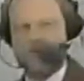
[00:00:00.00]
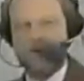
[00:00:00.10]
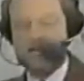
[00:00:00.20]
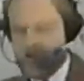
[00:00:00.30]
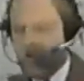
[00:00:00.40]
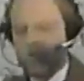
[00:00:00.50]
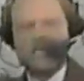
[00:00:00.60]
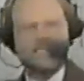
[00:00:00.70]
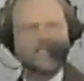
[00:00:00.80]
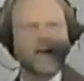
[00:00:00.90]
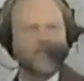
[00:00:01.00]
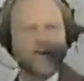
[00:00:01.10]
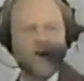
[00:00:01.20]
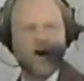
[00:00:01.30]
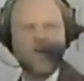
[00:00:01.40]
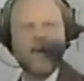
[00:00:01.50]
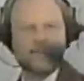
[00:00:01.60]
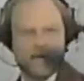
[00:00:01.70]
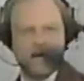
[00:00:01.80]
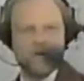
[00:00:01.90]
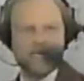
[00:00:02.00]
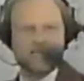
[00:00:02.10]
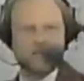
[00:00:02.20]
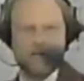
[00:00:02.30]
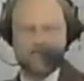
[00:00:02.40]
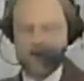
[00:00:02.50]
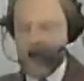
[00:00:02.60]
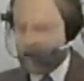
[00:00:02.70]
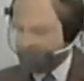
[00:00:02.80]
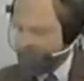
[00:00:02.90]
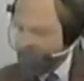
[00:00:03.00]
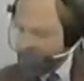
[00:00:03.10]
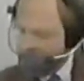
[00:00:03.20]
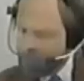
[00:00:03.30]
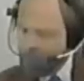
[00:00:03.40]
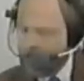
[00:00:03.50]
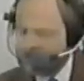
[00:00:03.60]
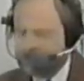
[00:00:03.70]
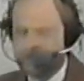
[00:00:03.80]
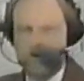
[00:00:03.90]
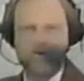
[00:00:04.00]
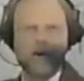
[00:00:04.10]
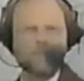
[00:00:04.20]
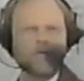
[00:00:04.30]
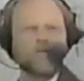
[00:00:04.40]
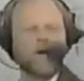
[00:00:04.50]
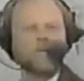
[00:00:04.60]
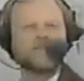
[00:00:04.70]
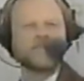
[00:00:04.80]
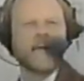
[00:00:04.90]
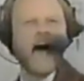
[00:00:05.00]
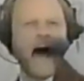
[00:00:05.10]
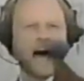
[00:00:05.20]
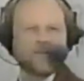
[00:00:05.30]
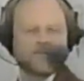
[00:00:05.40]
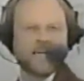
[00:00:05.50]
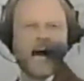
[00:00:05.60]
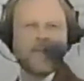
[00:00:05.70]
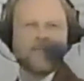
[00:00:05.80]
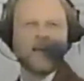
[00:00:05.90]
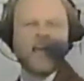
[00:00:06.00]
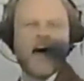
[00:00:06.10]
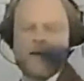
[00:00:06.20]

lap in the race will each get their own Timex Speed Track. We'll be watching for great performances outside the